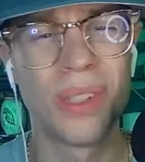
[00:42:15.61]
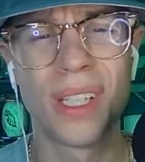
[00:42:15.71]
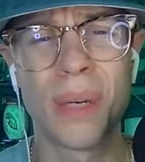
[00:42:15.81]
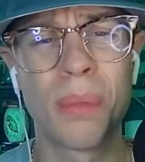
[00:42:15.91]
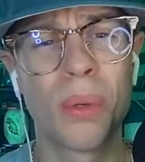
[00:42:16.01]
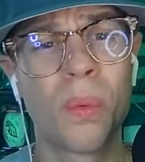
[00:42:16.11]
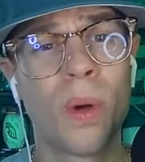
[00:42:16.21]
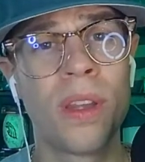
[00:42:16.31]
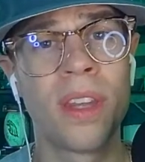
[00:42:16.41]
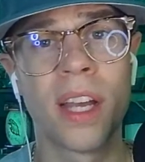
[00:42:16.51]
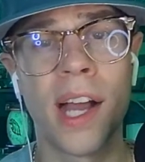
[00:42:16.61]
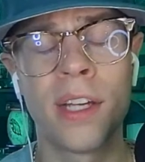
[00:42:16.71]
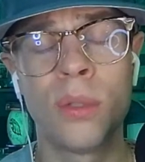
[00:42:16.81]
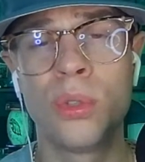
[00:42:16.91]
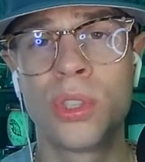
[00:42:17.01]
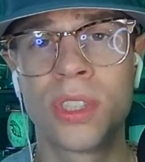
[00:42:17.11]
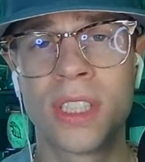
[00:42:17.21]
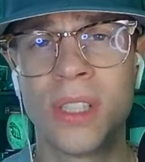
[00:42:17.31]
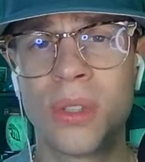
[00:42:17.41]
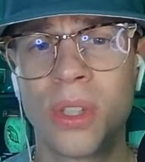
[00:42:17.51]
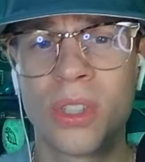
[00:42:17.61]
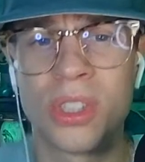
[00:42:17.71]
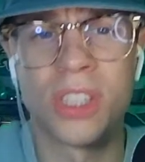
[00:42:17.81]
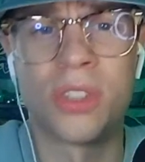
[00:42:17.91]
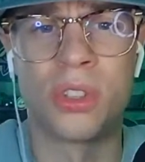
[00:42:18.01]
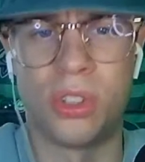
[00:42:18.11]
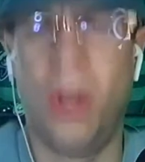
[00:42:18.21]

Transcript: And number 1, the guy who just killed our Sixers.